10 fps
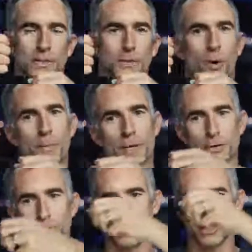once you open it,
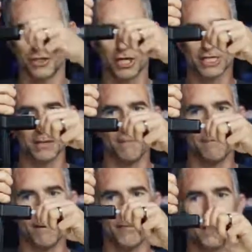you can adjust the
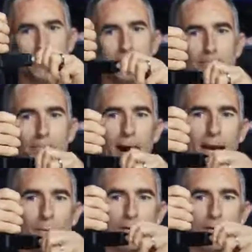bite